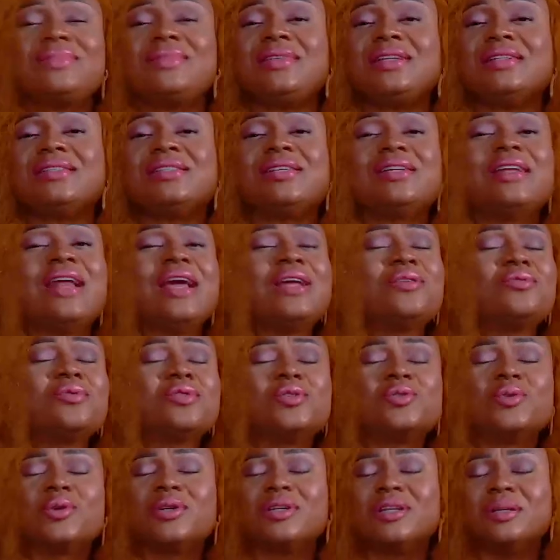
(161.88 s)
tonight we're just
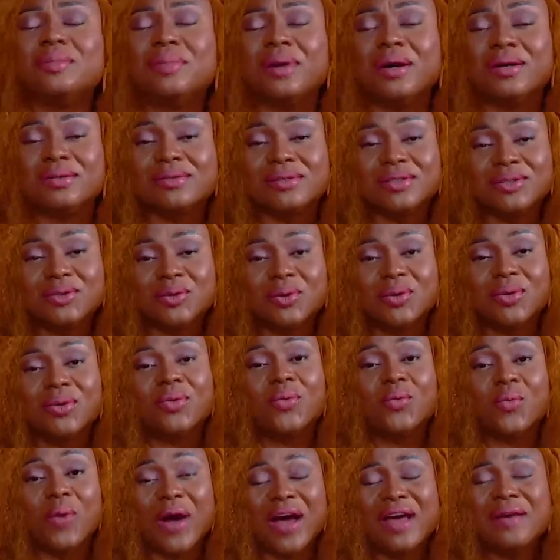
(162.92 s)
talking about, you know,
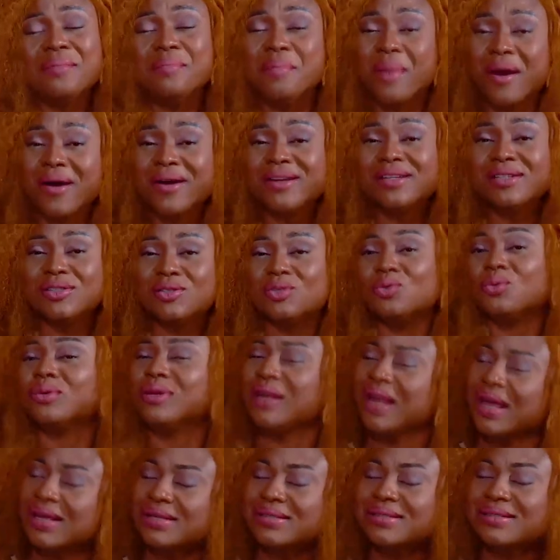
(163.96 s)
why marriages don't
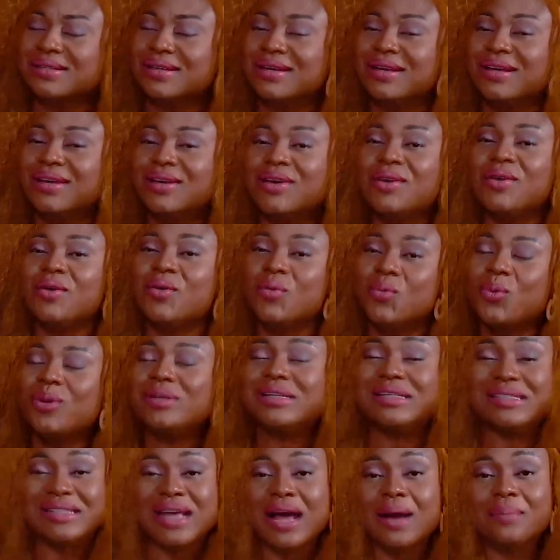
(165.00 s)
last. What
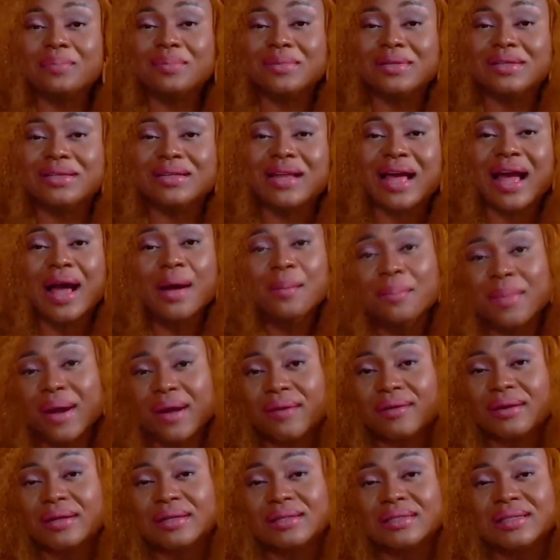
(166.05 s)
is happening? I'm
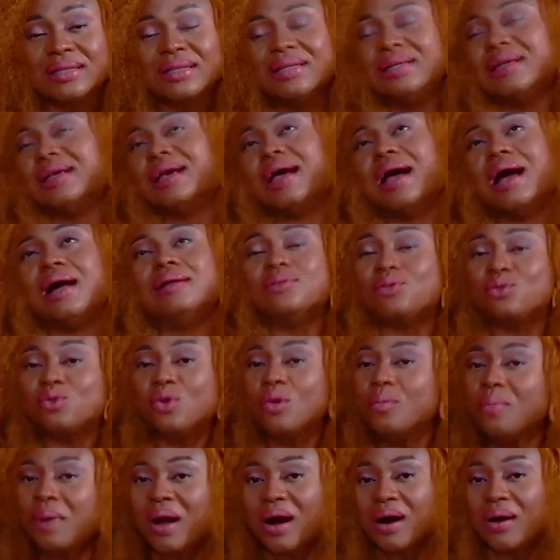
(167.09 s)
married, and
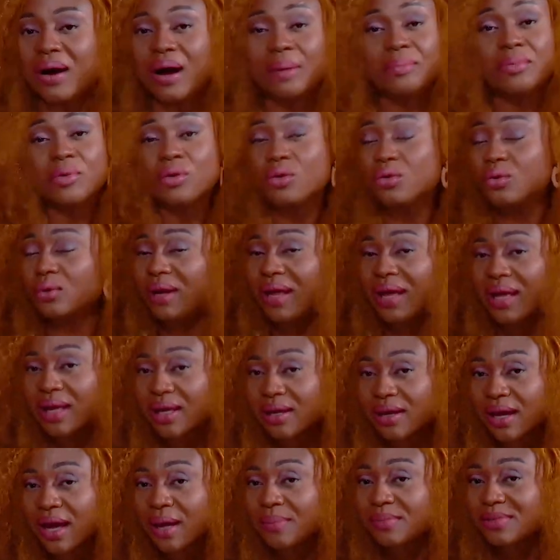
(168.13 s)
somehow, I'm not going to lie,
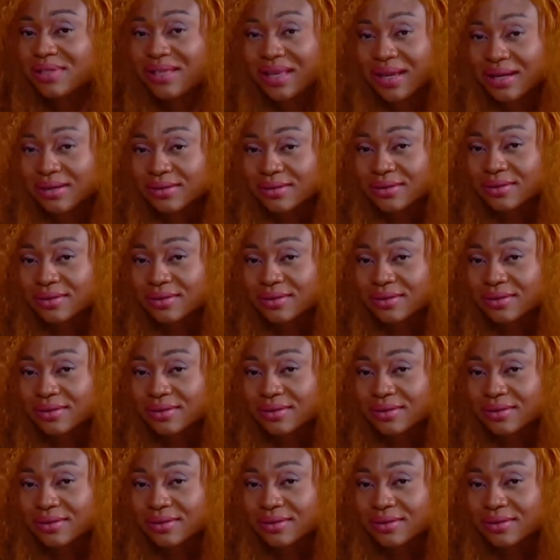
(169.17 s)
I'm scared.